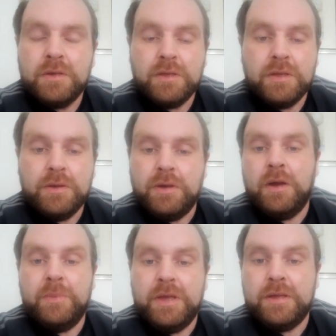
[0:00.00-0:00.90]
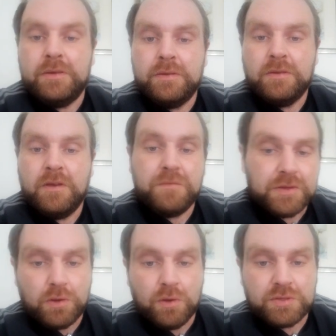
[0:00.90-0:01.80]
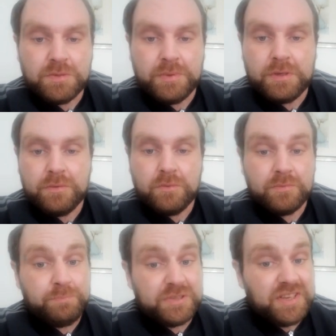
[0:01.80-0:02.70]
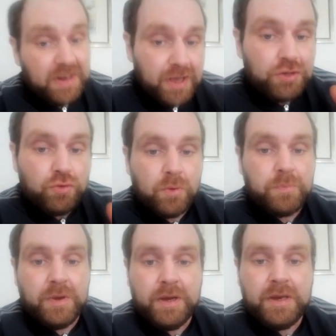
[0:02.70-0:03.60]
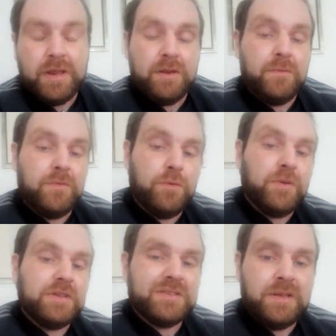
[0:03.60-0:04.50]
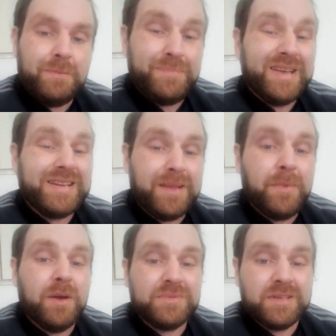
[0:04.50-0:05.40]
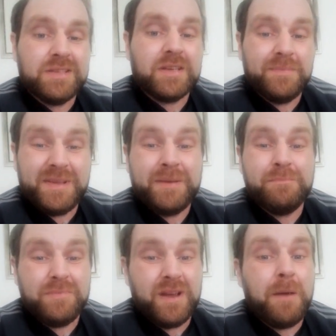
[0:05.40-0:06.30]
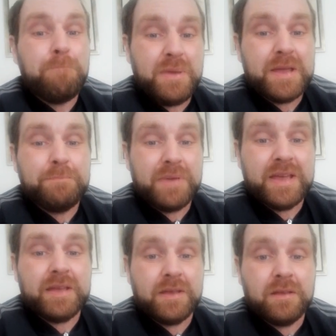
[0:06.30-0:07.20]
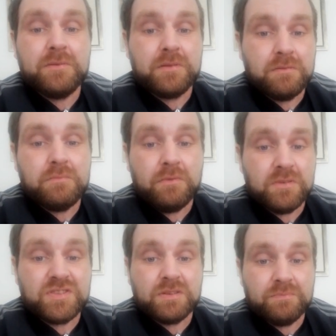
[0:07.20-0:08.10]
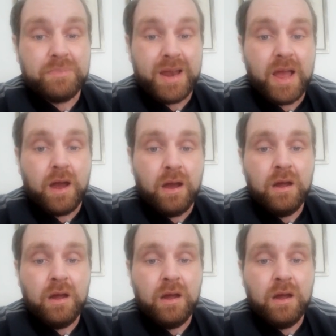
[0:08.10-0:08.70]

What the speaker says: You know what I mean? A Victor Osimhen. Didier Drogba in an interview recently bigged him up, said he's going to be a big, big player,